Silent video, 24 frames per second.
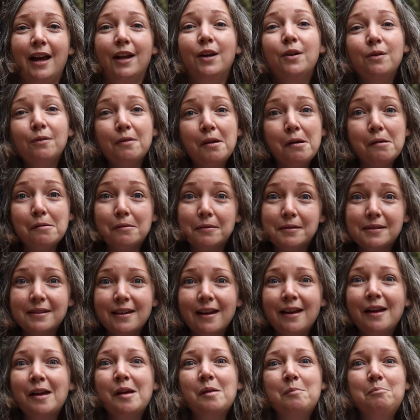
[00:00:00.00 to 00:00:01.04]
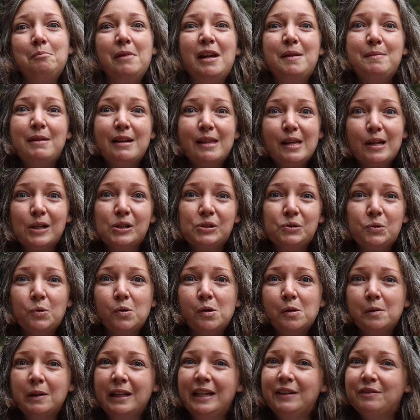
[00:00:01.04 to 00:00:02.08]
And who knows, maybe their
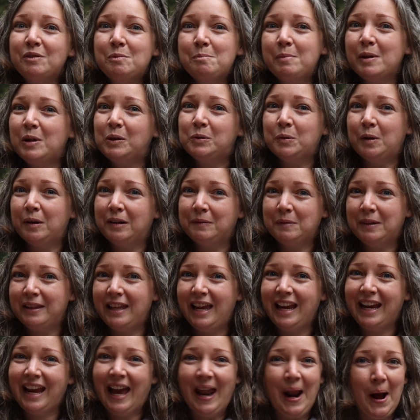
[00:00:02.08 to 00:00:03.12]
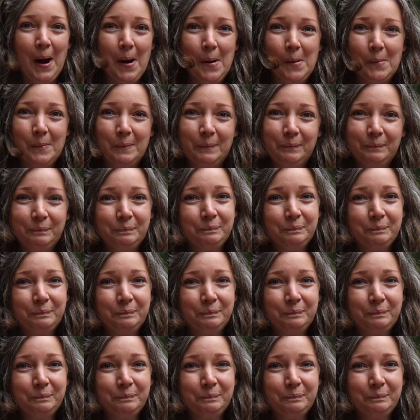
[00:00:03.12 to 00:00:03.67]
school will even build one when they get home.